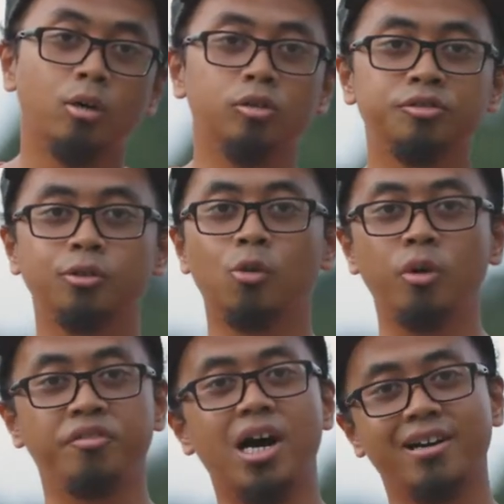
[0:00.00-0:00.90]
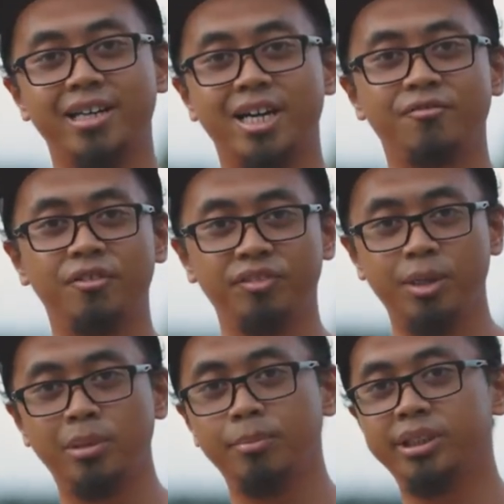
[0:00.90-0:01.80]
also with the RF
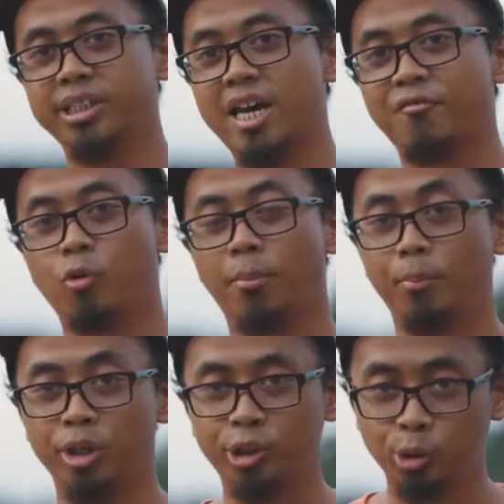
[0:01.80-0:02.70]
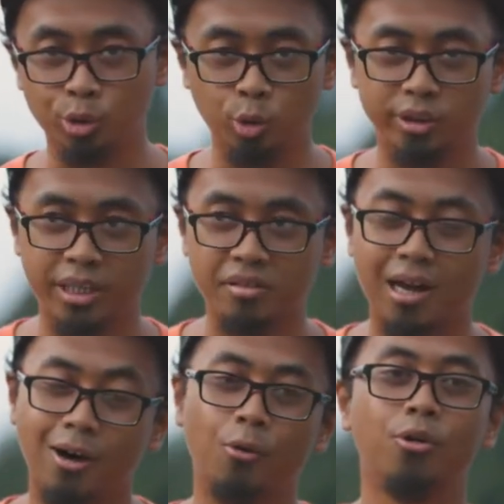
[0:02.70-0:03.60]
50mm F1.2 to test
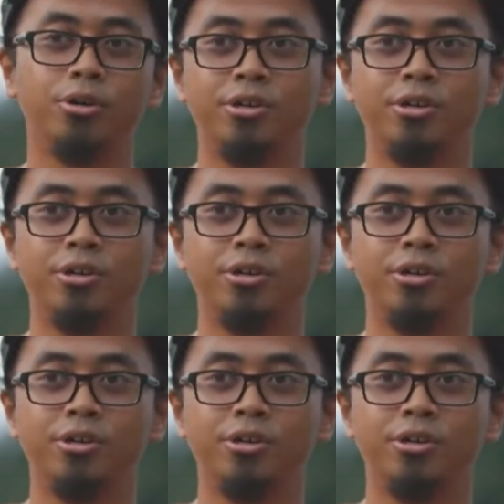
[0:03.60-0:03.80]
out.